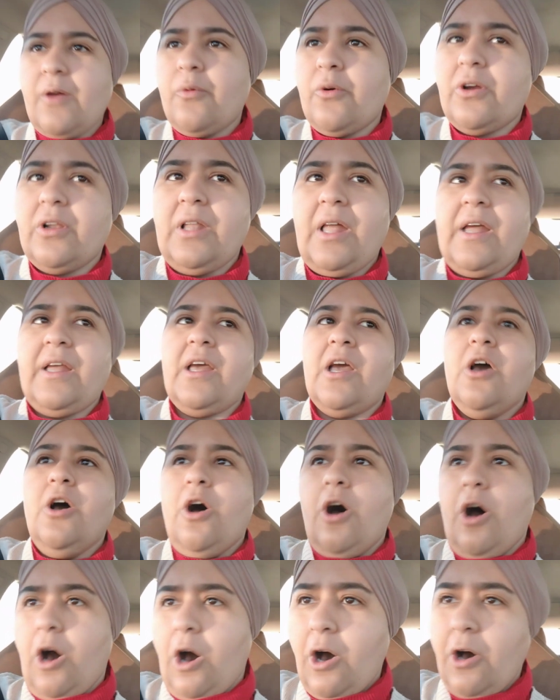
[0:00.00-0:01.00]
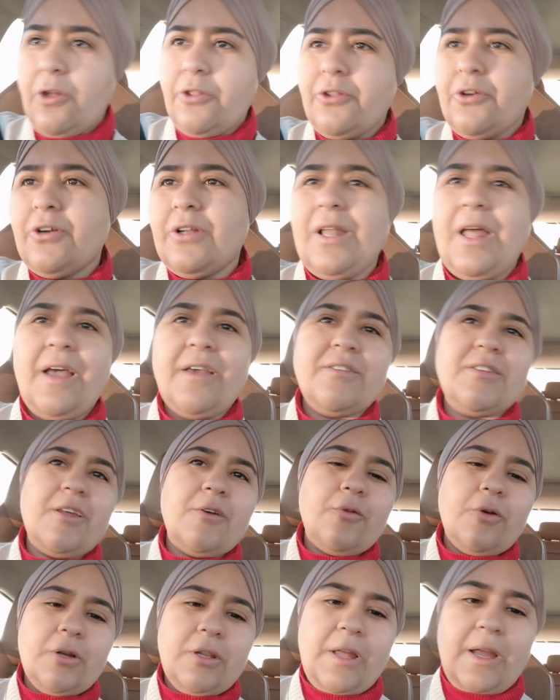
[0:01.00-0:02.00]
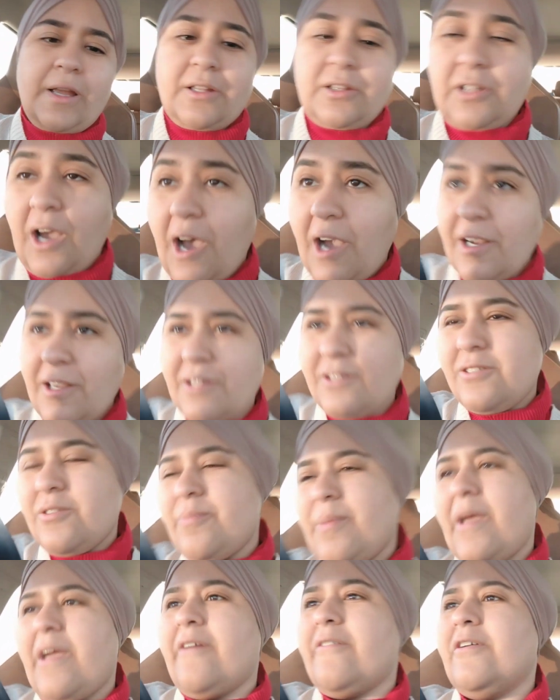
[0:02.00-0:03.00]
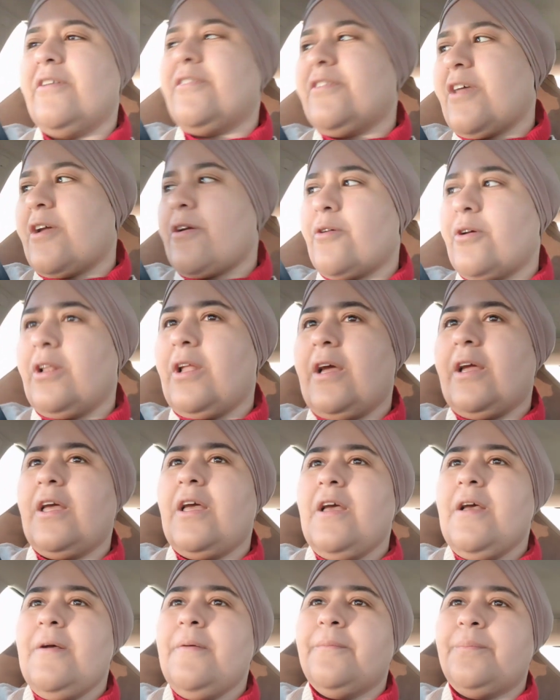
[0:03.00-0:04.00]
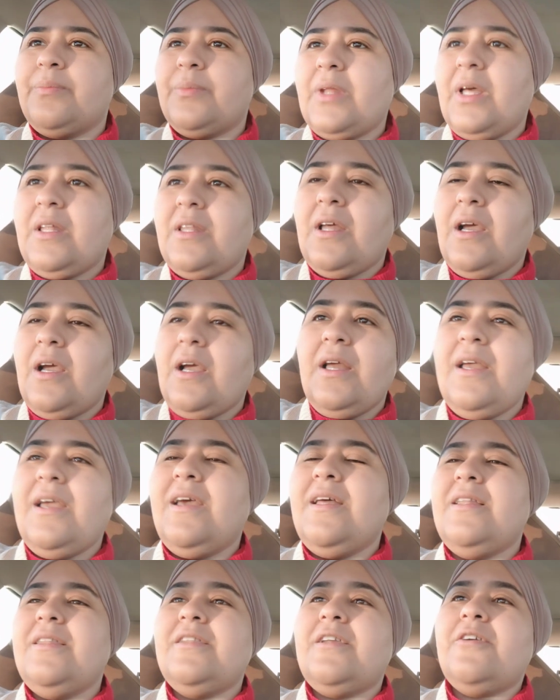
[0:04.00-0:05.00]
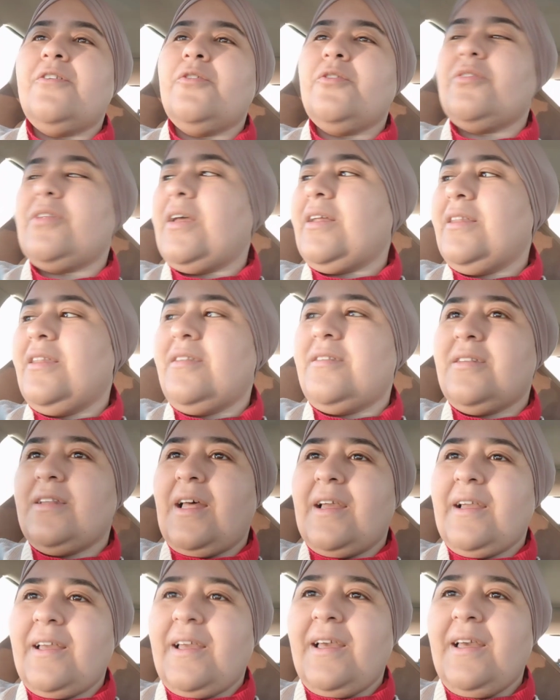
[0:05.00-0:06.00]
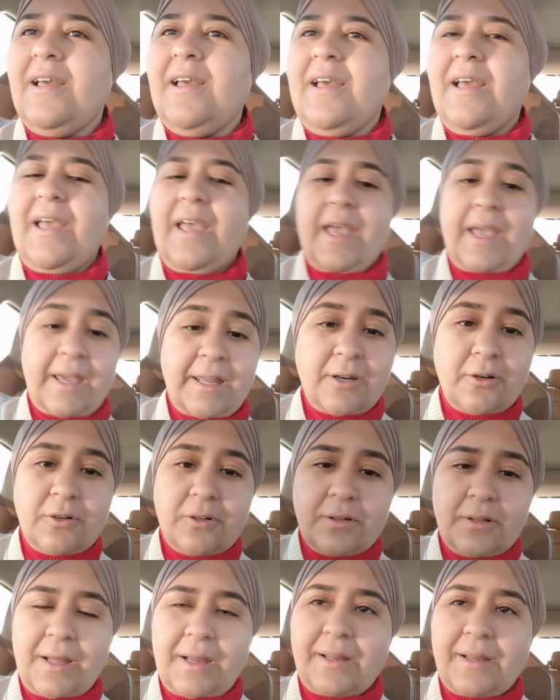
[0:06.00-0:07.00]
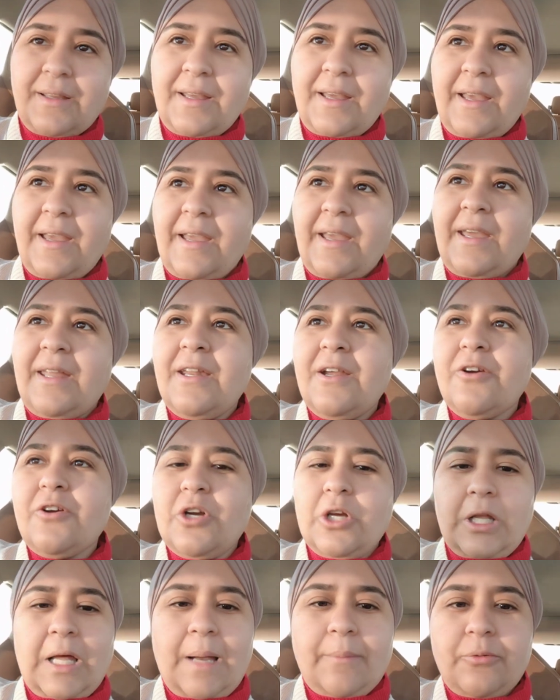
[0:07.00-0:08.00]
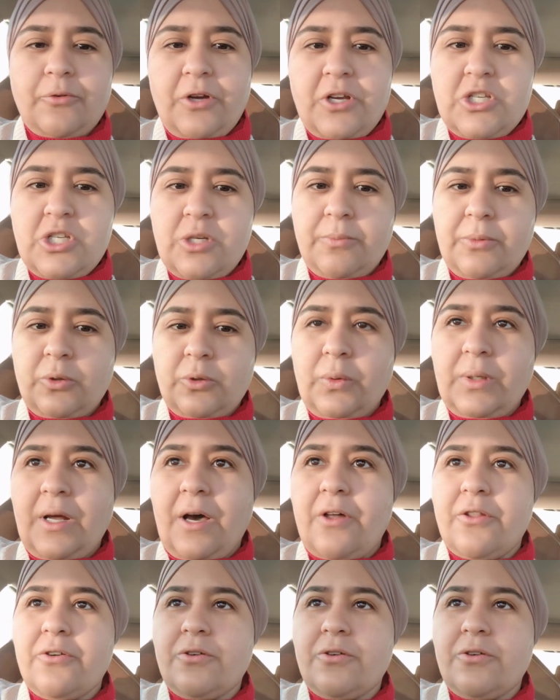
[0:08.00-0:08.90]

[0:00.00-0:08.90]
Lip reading: were like on their legs, they were like talking to parents, they were like, and there was like this like inner collaboration between